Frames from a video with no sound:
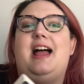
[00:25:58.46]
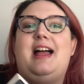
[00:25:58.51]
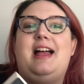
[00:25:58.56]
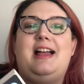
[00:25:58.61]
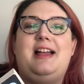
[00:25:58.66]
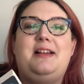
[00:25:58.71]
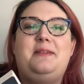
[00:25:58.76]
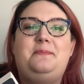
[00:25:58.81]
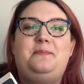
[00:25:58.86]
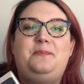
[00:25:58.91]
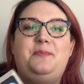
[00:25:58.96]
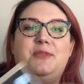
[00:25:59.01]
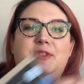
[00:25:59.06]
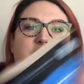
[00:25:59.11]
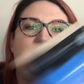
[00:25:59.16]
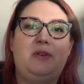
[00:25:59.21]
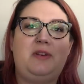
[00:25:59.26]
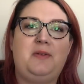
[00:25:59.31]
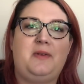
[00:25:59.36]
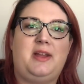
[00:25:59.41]
Um,
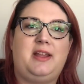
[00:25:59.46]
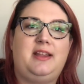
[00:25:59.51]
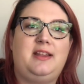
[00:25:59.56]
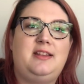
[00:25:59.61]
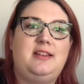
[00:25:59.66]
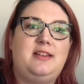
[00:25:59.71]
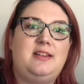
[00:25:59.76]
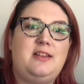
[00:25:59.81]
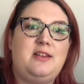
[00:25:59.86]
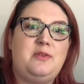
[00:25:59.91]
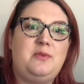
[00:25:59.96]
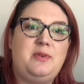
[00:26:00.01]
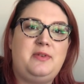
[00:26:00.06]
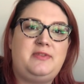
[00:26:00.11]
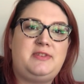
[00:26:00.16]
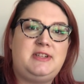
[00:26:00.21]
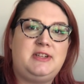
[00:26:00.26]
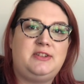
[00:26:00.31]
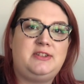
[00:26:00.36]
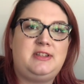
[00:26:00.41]
so anyway,
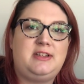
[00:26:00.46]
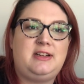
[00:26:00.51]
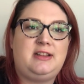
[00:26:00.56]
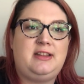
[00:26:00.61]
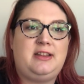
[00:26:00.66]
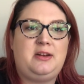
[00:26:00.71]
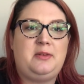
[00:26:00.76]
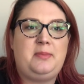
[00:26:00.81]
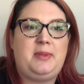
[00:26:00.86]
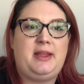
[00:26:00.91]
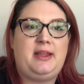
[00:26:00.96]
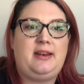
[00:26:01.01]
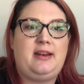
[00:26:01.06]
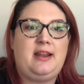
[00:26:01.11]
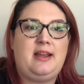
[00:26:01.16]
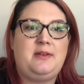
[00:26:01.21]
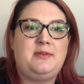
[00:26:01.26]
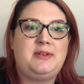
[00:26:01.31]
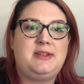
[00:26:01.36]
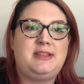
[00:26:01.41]
we've tilted a little bit.
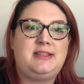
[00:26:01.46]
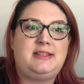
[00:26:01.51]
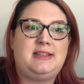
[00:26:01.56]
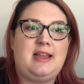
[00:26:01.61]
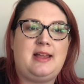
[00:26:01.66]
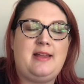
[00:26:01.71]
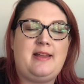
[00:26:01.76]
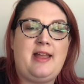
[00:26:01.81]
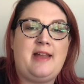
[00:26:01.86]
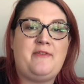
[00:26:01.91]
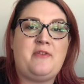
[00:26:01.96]
I was I